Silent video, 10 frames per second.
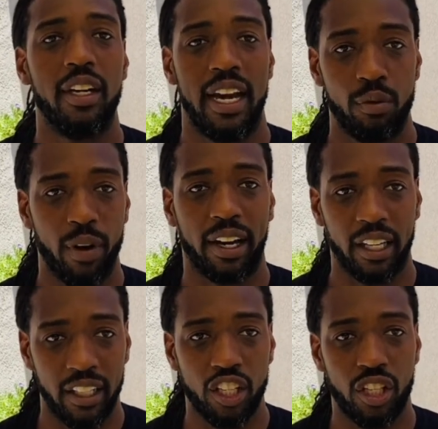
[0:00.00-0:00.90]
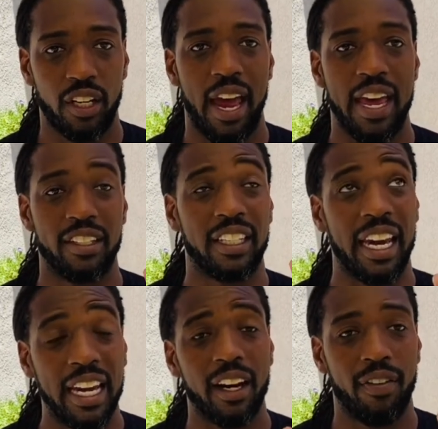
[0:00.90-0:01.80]
and recognition as
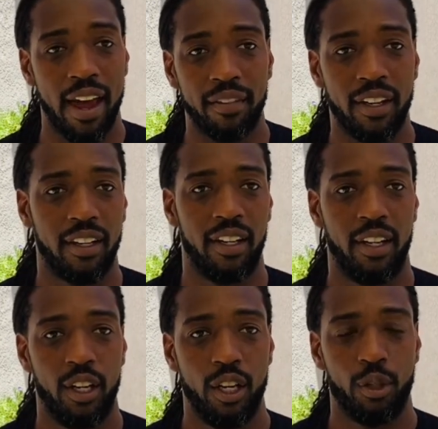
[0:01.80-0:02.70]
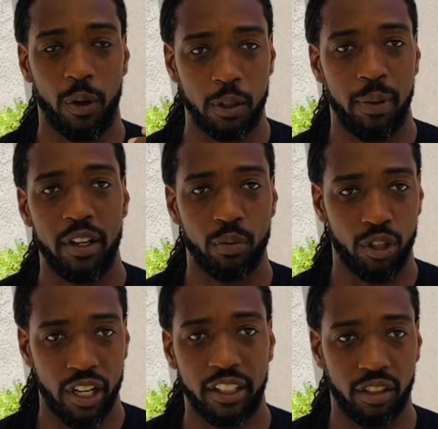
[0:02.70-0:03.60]
King of heaven to experience
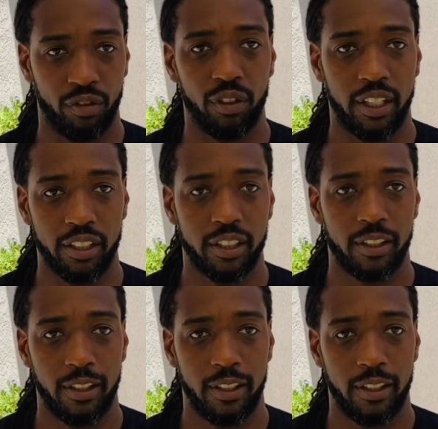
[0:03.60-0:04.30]
rejection for us.